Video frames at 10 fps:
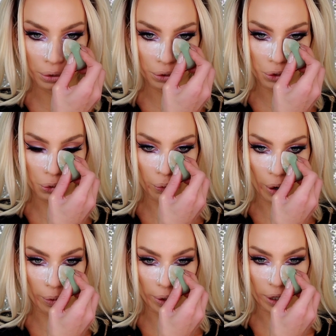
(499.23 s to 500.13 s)
to
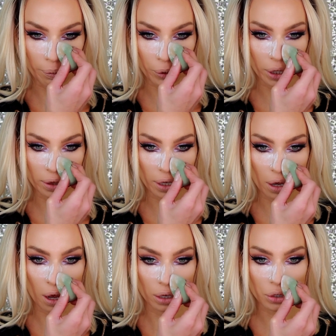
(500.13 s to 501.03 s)
where we're gonna put the
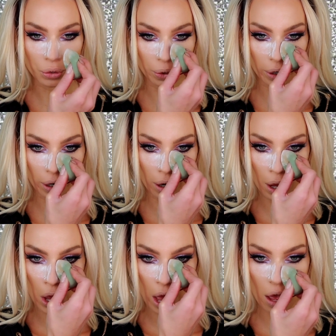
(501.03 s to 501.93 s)
contour
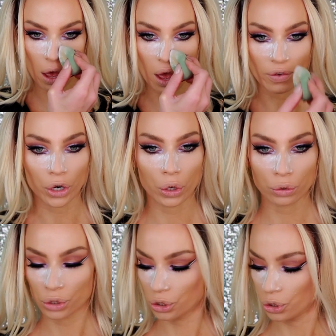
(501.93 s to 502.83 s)
of our
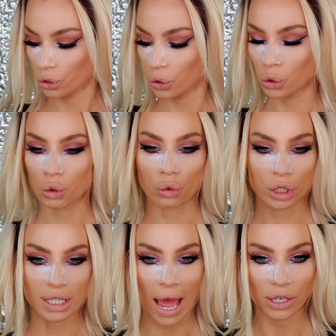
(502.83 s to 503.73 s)
nose to
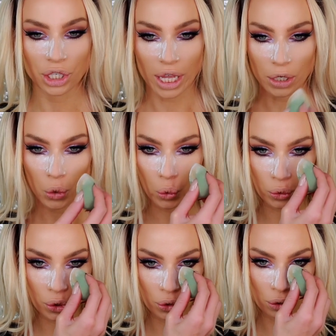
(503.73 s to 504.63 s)
snatch that
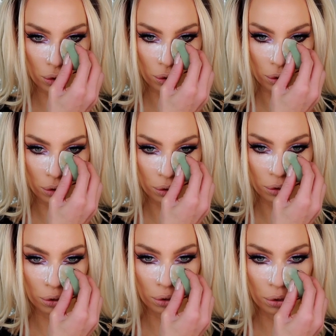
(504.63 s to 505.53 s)
nose.
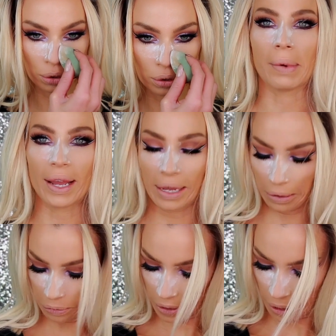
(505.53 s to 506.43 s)

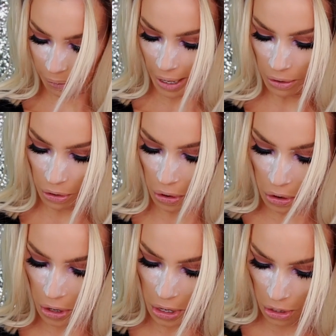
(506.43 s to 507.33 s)
My, we got powder
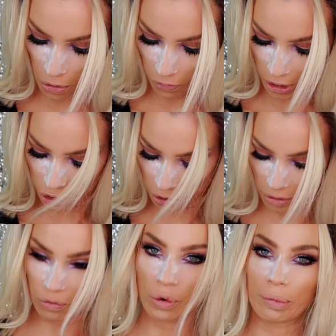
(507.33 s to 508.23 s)
all over. I
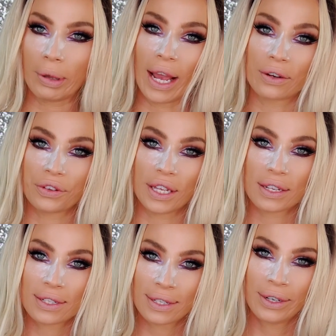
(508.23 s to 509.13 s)
shouldn't have worn black for
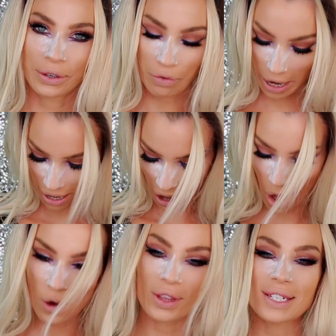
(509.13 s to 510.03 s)
this, right?
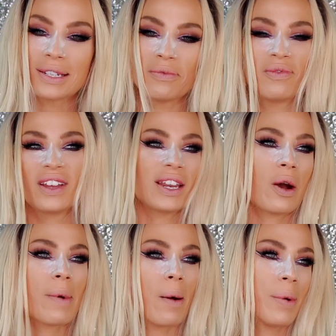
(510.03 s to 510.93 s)
Oh, this is a
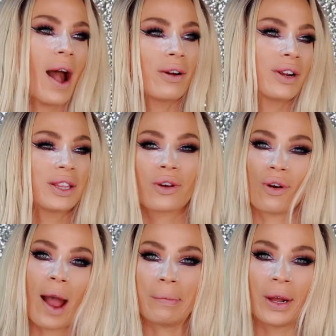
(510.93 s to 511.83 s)
video about powdering the
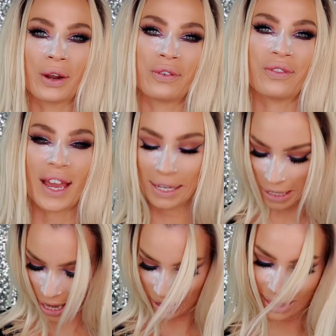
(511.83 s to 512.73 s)
crap out of your face.
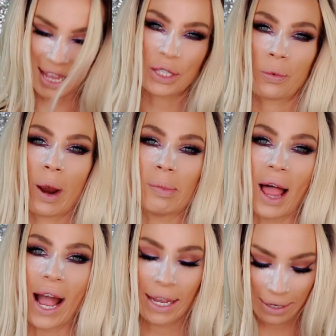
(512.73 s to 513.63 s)
Let's wear
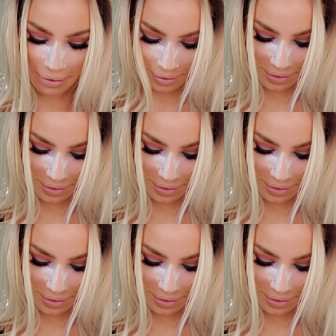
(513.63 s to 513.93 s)
black.